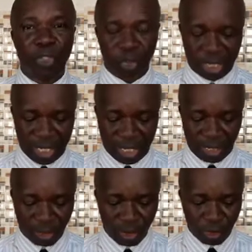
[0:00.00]

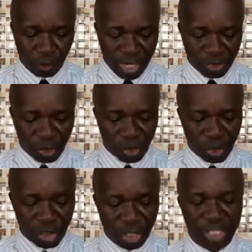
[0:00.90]
Judea, went to
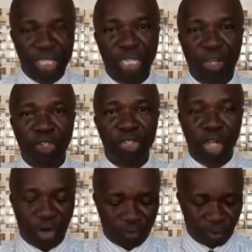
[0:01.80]
sojourn in the
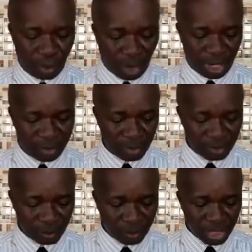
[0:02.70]
country of Moab,
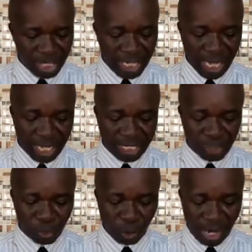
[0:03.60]
he and
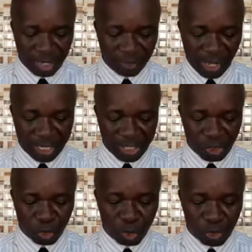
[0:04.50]
his wife and
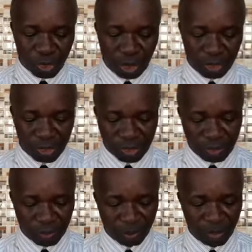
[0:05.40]
his two
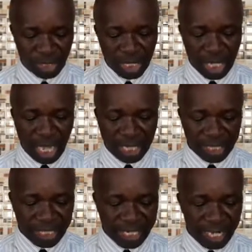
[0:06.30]
sons. And
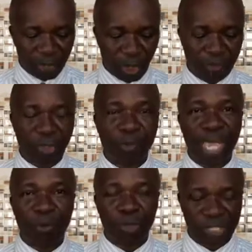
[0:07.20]
the name of the
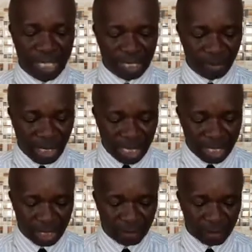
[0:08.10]
man was
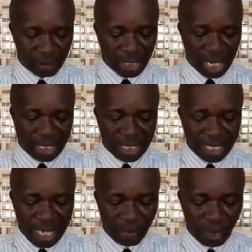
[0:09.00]
Elimelech, and the
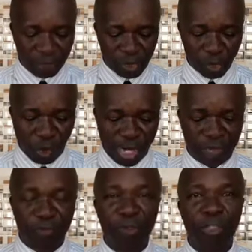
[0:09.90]
name of his
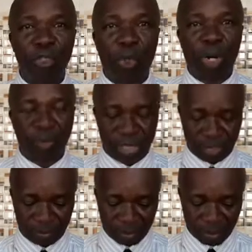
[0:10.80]
wife, Naomi,